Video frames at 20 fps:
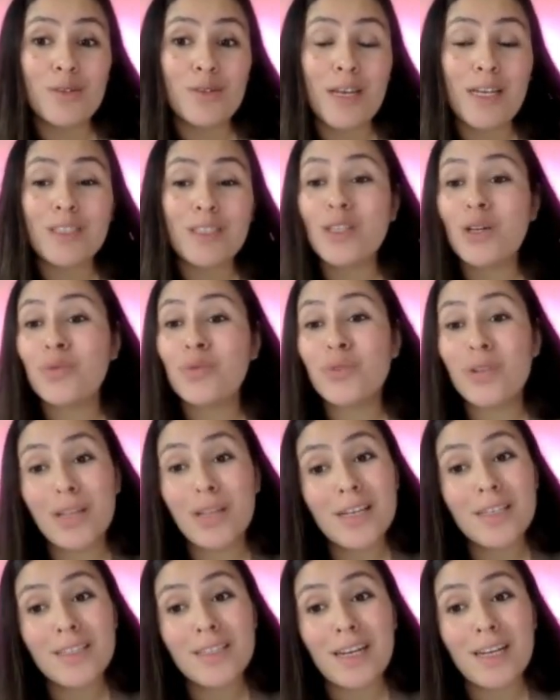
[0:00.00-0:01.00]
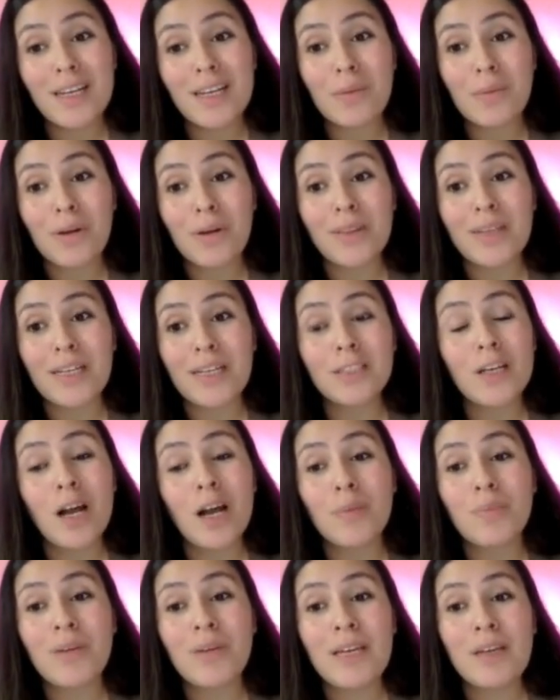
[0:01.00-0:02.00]
Okay, so I'm really excited about that
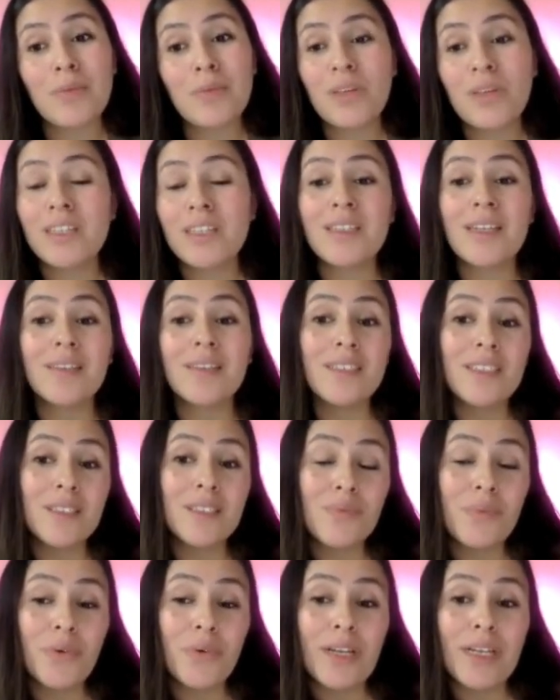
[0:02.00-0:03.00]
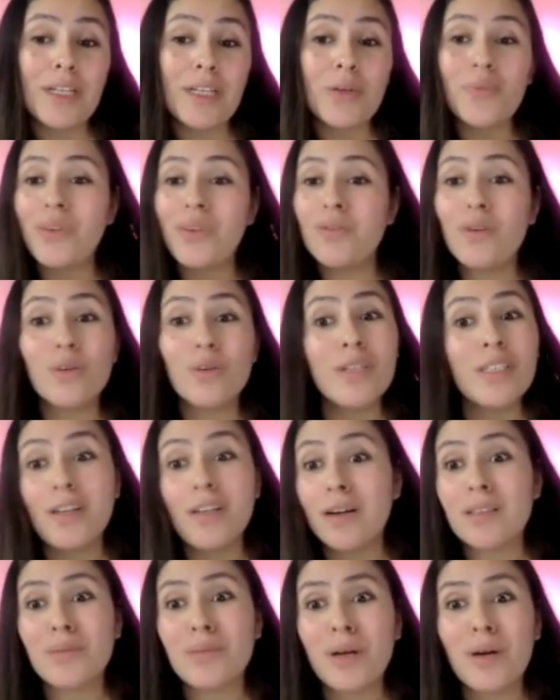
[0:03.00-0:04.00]
topic because at this point, we've only
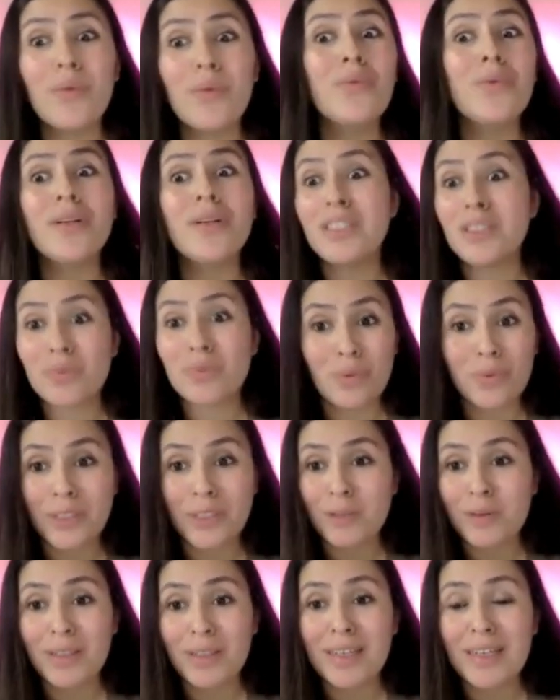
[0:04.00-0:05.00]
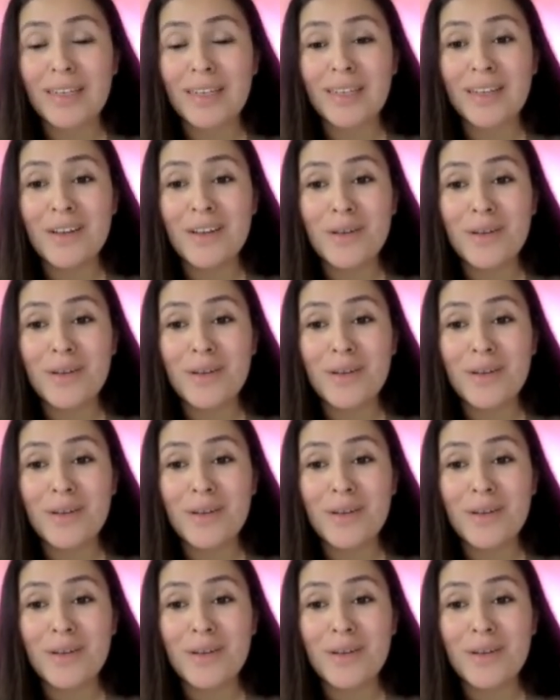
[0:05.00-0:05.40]
talked about what is rote responding.